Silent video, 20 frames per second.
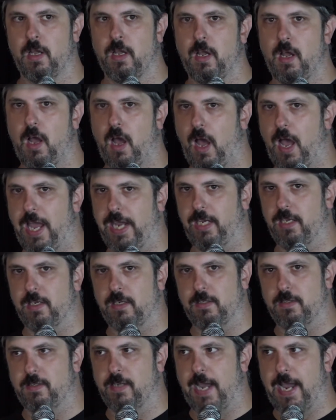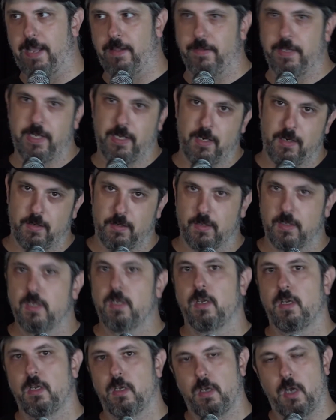I can dial in
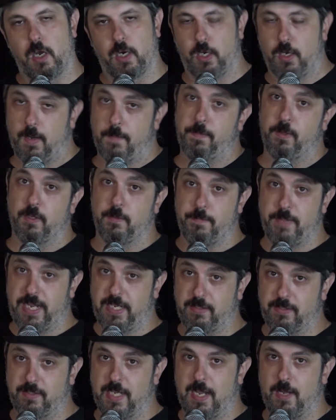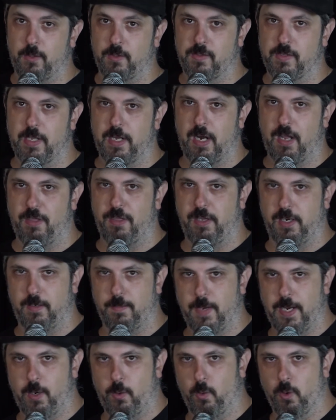a couple of bass sounds that I think
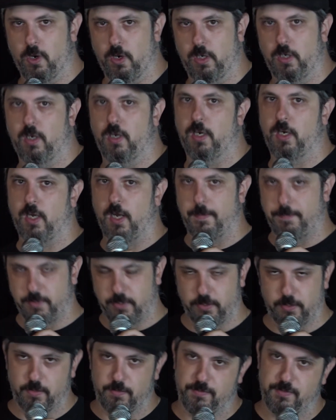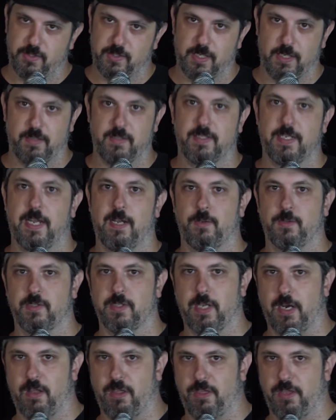might work, a couple of synth sounds that I
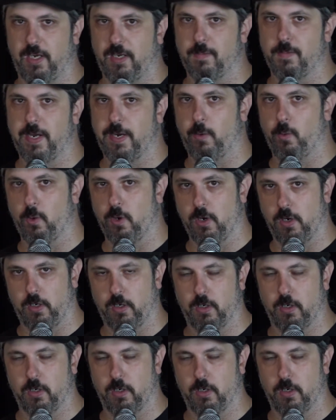think might work,